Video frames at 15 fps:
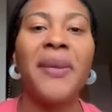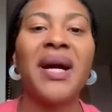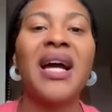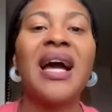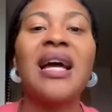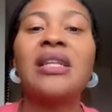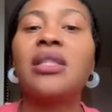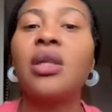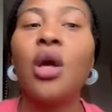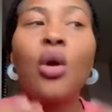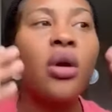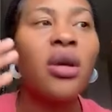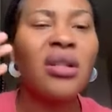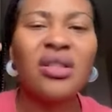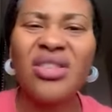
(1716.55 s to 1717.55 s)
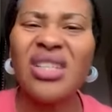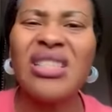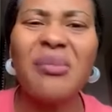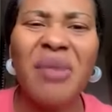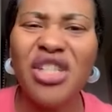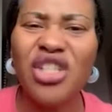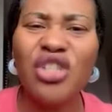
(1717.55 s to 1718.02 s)
Because just
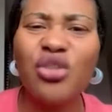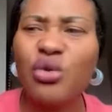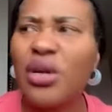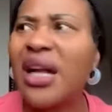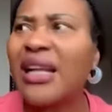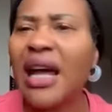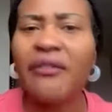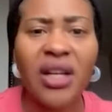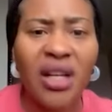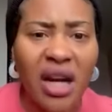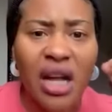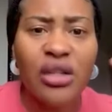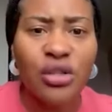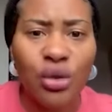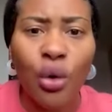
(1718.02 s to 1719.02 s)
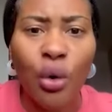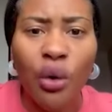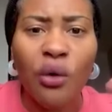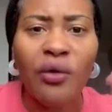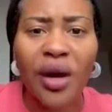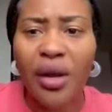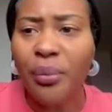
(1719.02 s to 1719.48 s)
imagine you not having control
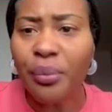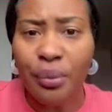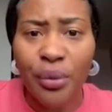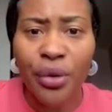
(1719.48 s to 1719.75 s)
over your